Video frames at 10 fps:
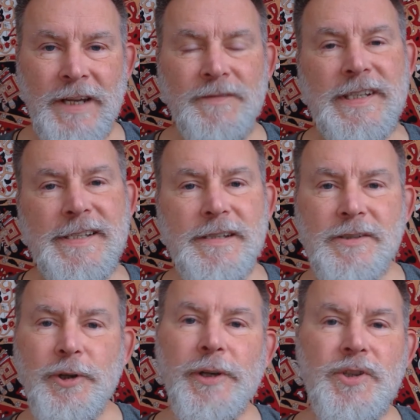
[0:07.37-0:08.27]
This is
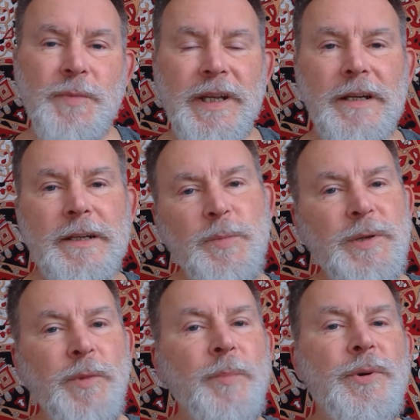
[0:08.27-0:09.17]
going to be a little
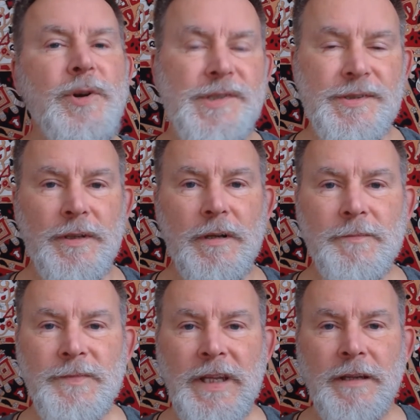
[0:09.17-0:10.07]
bit more personal
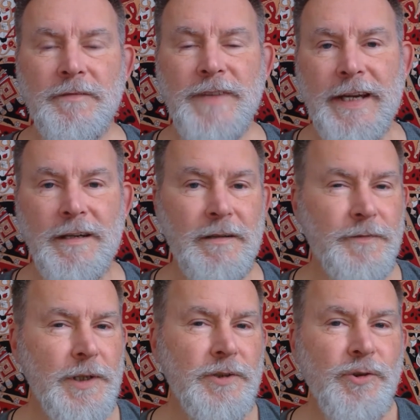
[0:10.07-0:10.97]
than
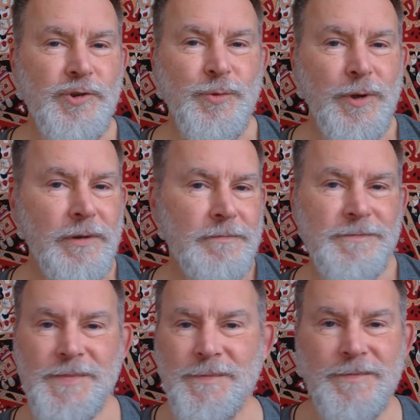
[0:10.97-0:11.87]
the usual
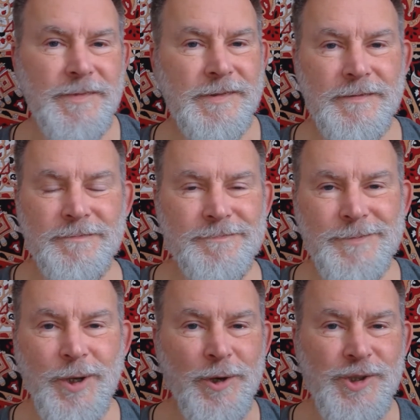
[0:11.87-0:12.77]

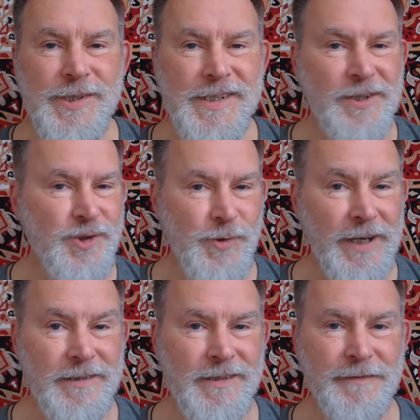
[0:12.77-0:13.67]
conscious
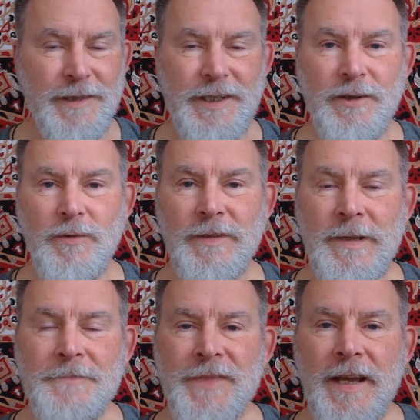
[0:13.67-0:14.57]
sensuality video.
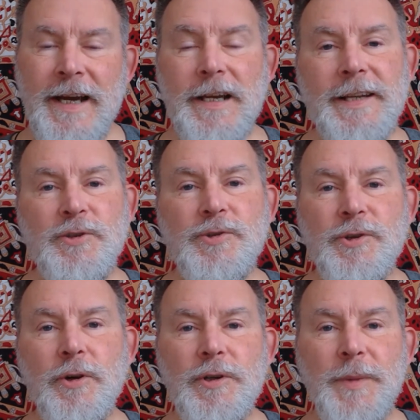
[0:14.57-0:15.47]
I'd like to
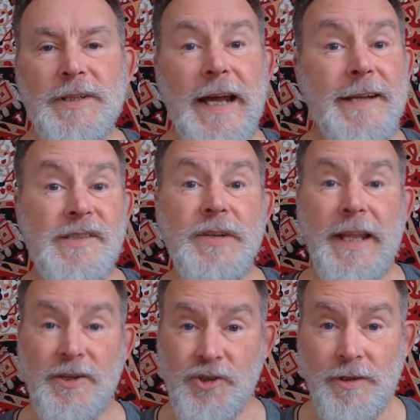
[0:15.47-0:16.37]
talk about
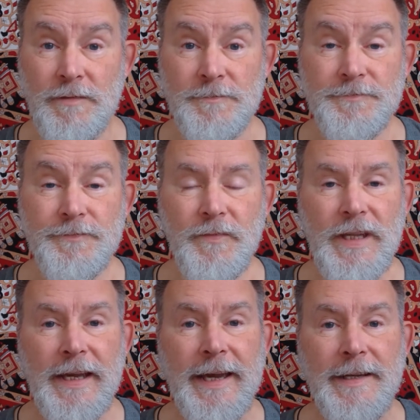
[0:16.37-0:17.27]
isolation
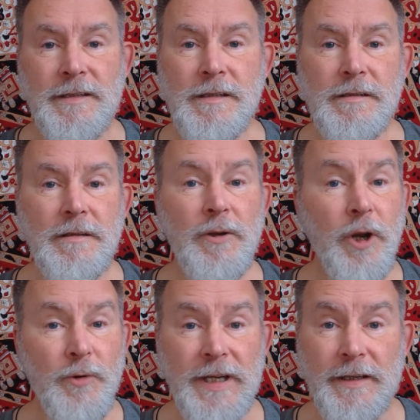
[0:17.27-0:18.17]
and
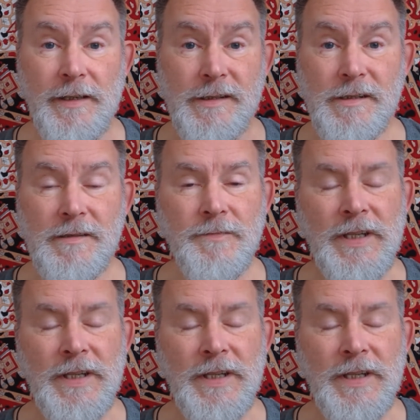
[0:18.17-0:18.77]
loneliness.